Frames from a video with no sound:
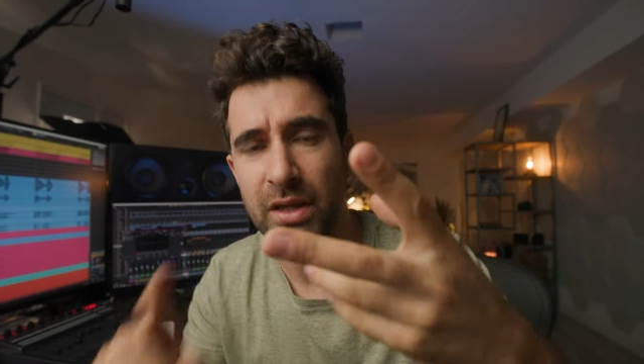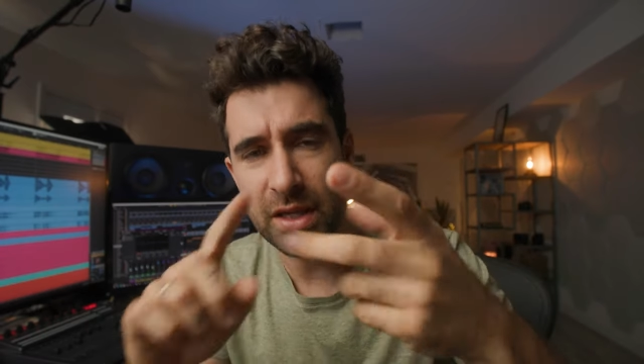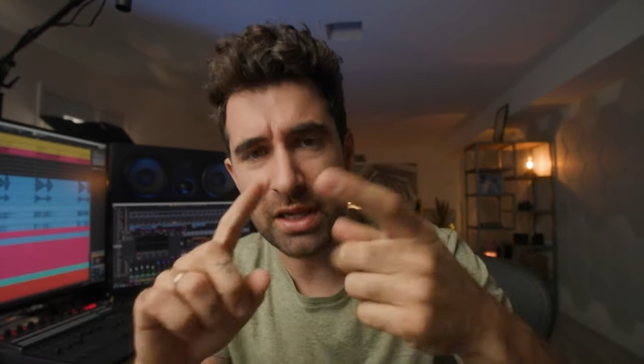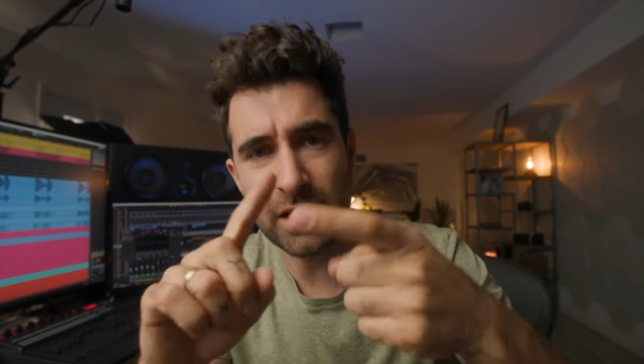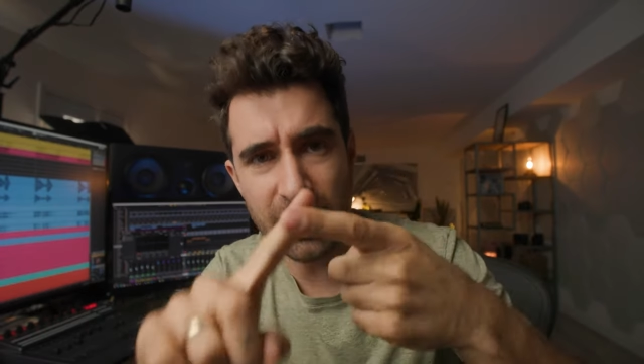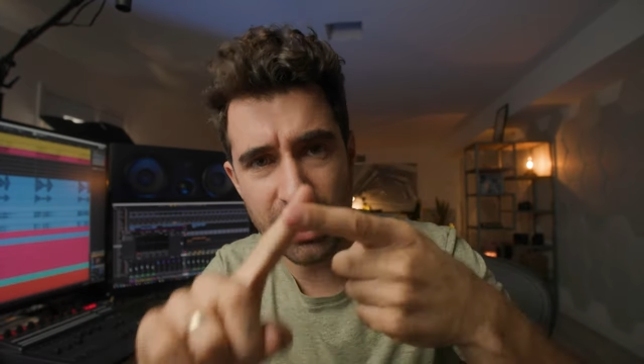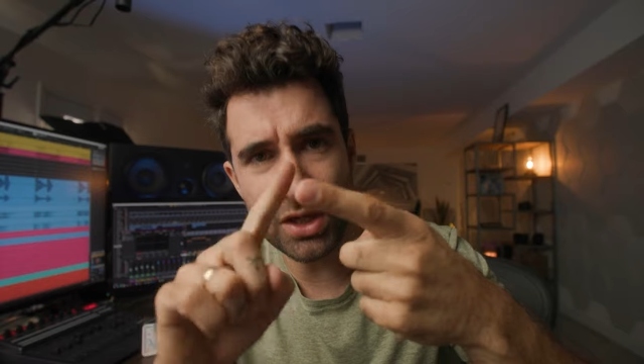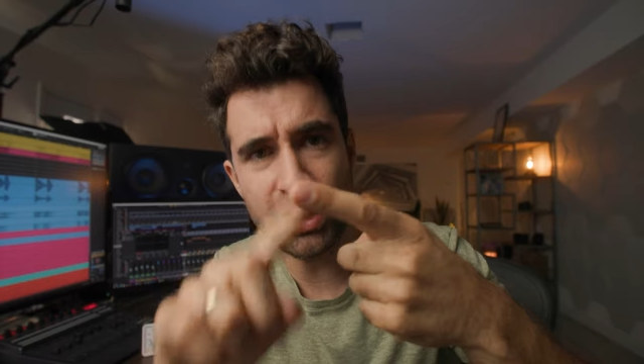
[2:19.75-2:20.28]

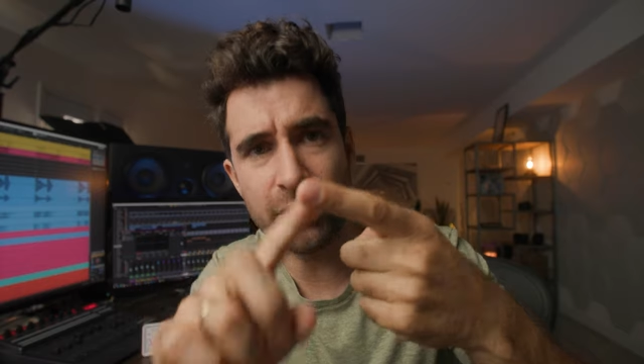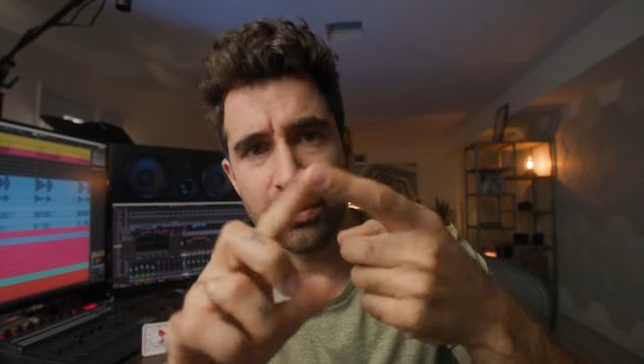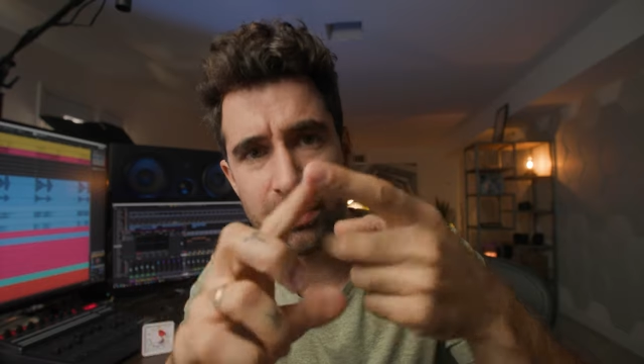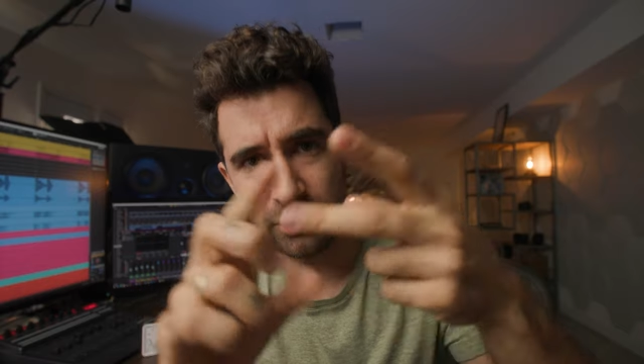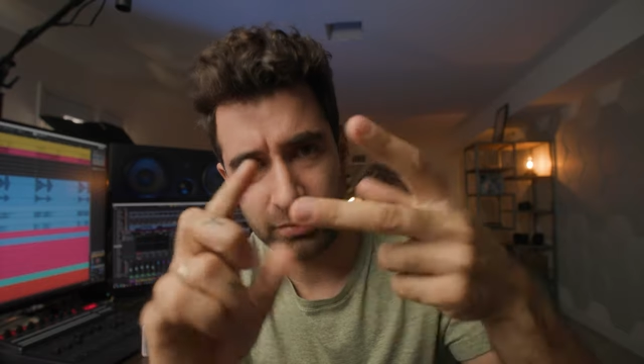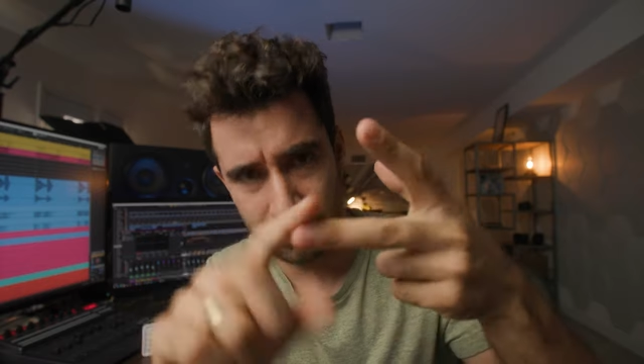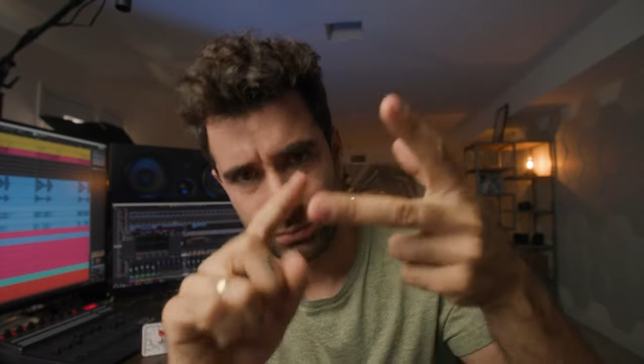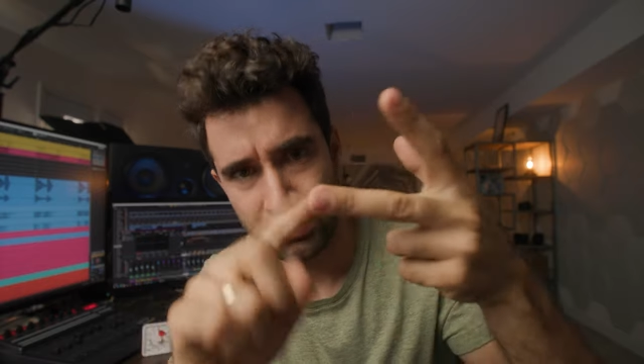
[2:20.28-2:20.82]

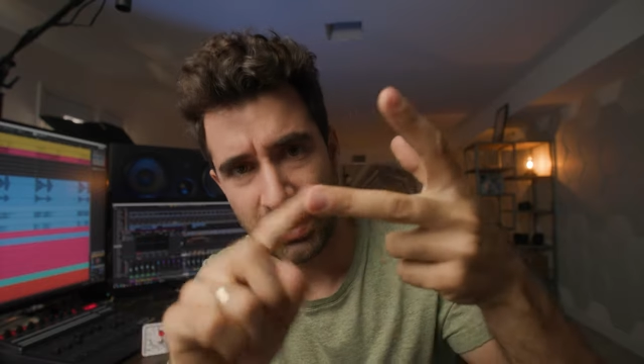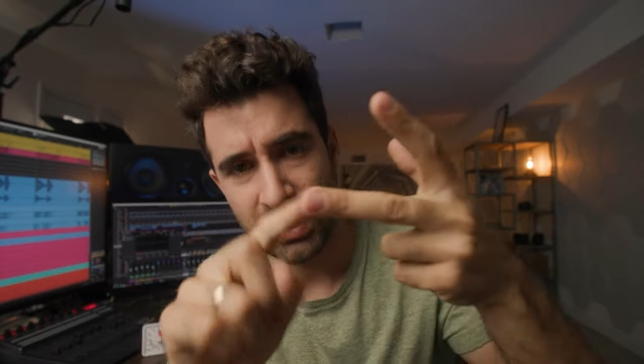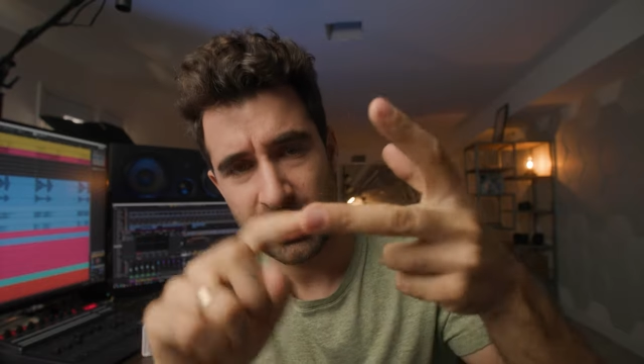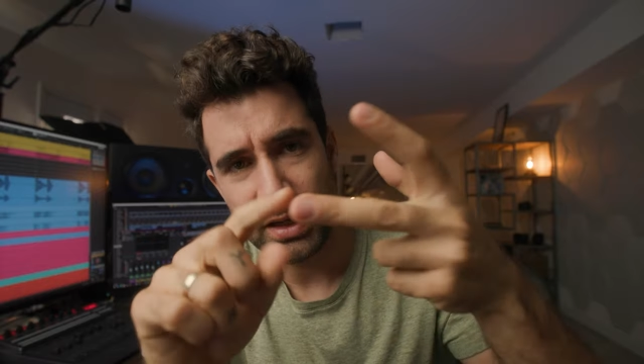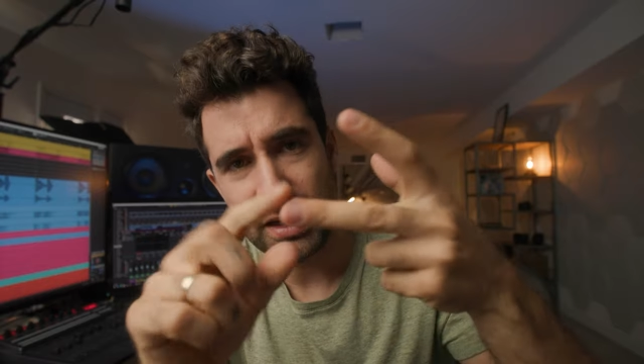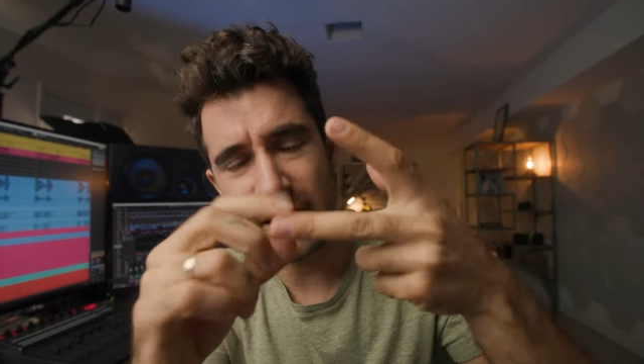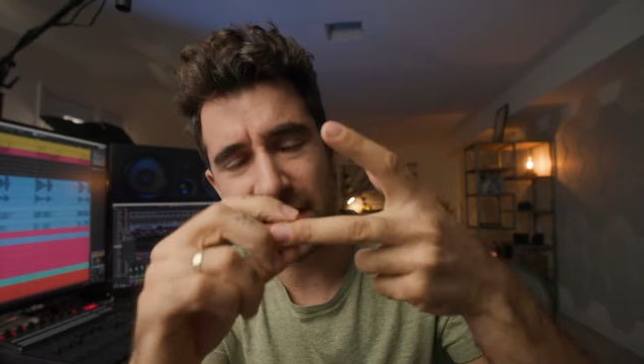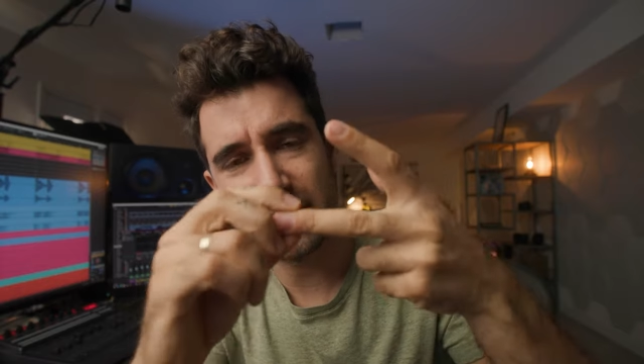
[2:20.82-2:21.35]
EQ
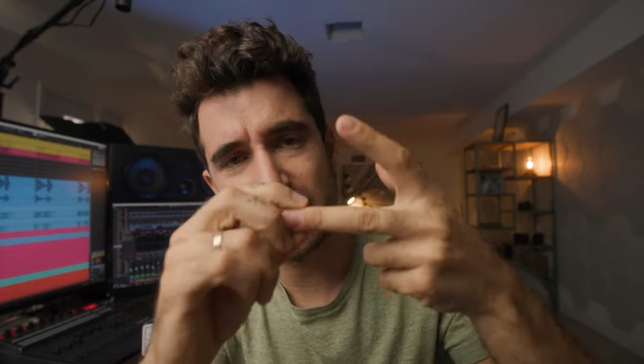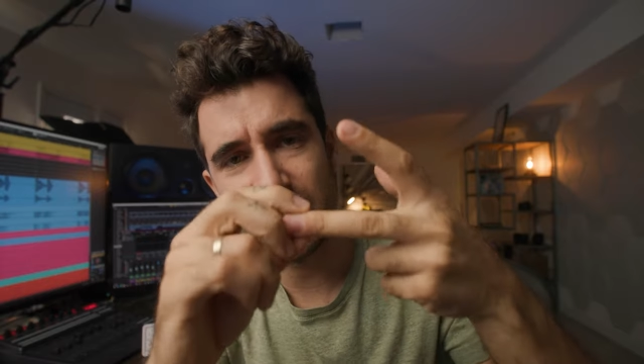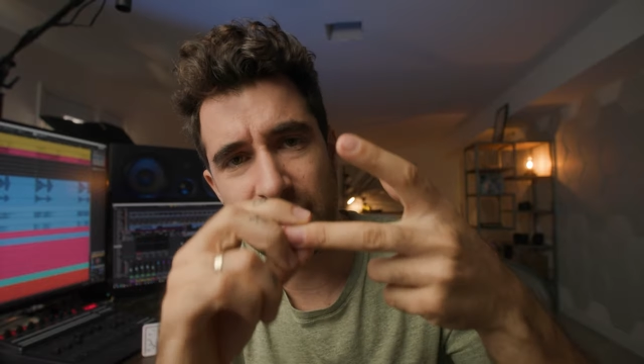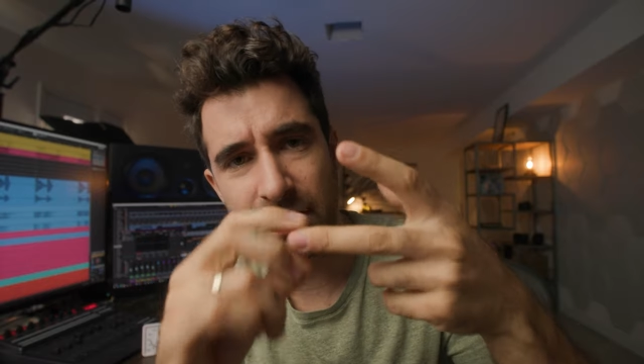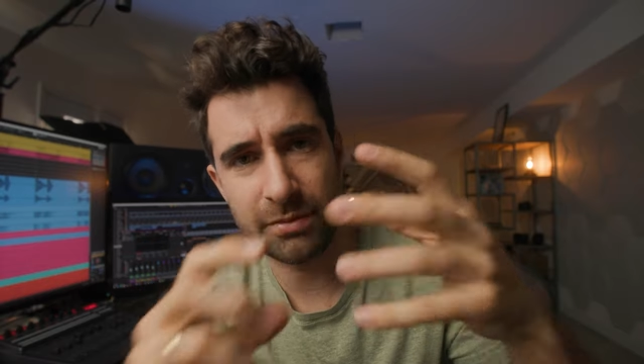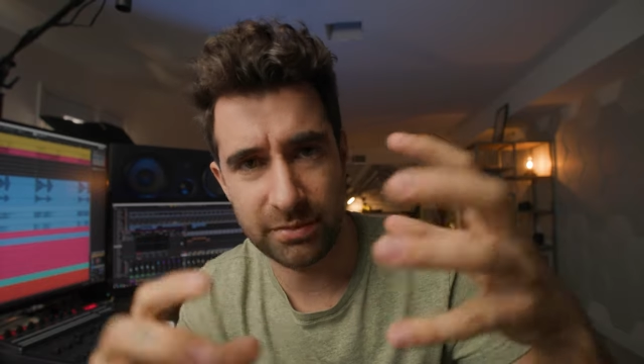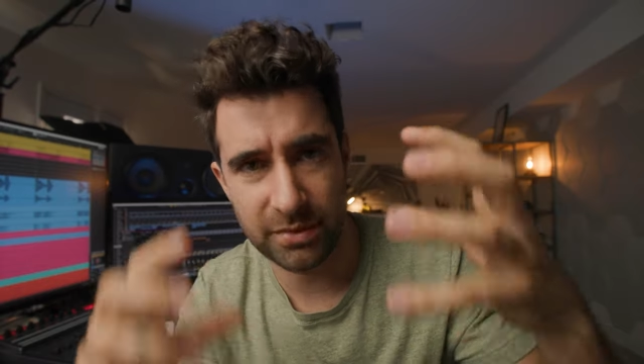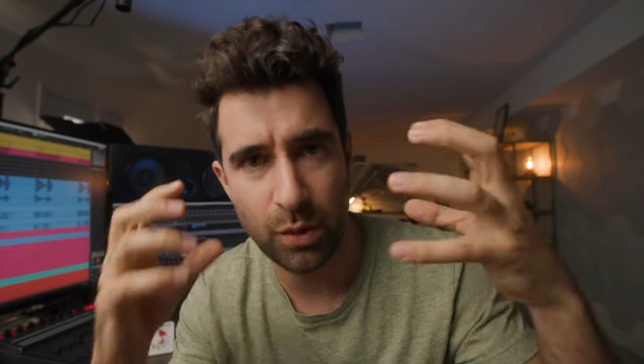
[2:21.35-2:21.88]
is the